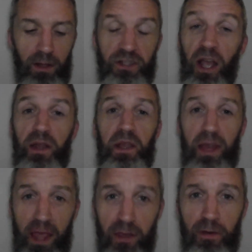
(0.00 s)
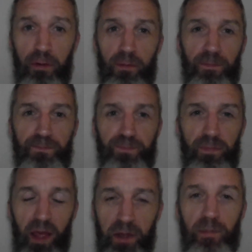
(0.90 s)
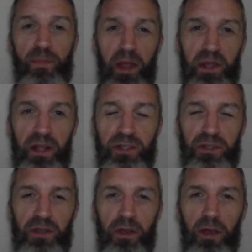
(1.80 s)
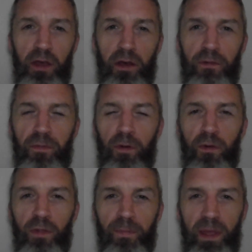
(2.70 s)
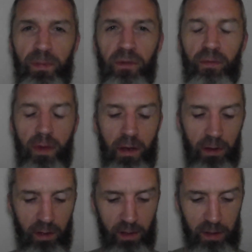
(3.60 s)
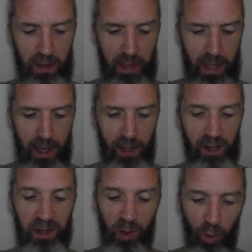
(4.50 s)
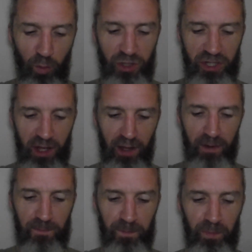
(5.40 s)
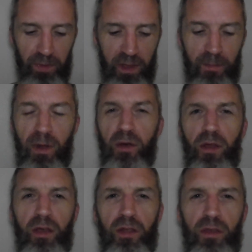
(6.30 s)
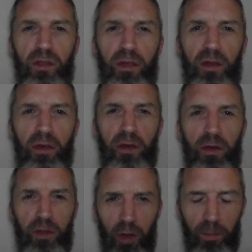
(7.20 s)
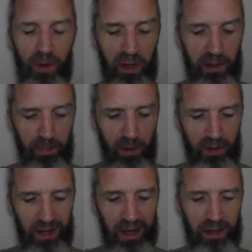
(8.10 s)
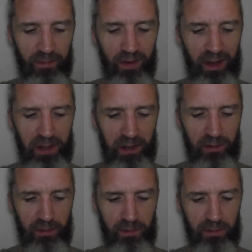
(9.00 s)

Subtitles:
Jackson Hinkle has a message for the people of America. He's launching the American Communist Party. Let's have a listen.